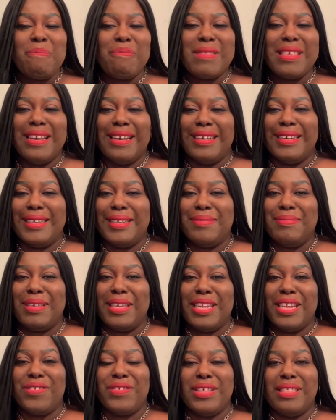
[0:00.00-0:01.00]

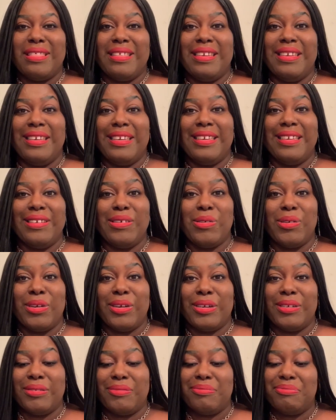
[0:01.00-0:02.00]
and everything,
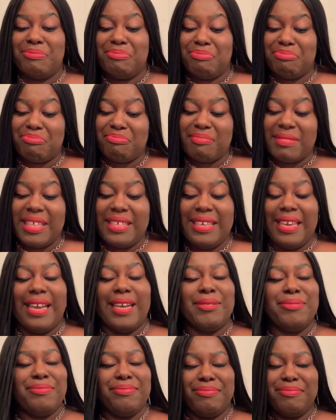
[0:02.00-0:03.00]
or yeah.
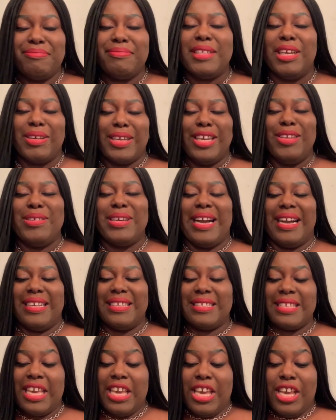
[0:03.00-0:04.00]
Okay, you
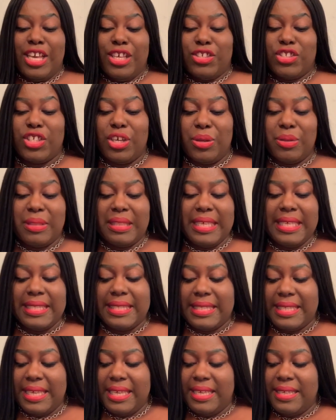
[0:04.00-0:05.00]
guys, so
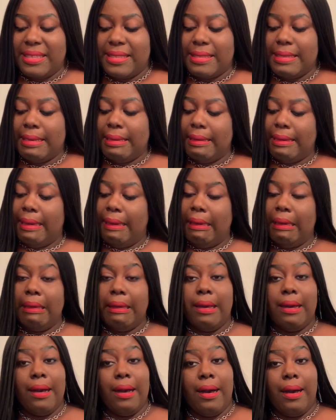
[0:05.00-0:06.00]
this is a
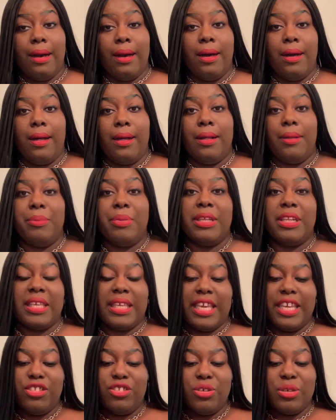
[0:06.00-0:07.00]
haul, but in
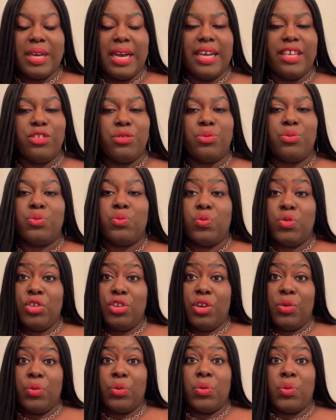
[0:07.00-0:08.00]
case you guys, you
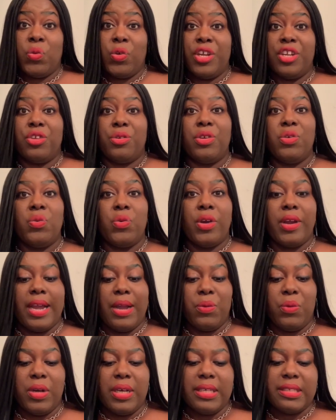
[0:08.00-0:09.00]
know, were wondering where I
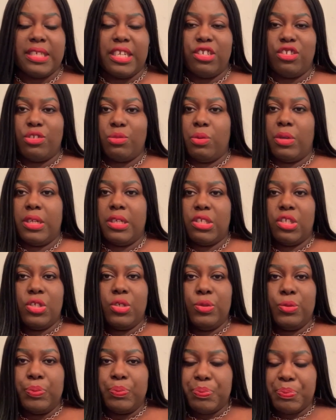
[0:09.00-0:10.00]
was, I just wanted
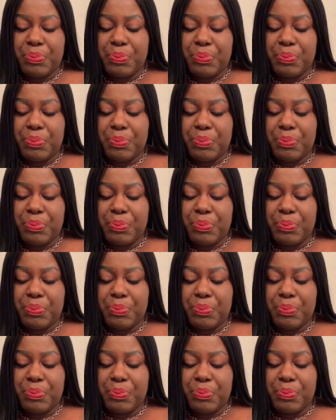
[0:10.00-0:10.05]
to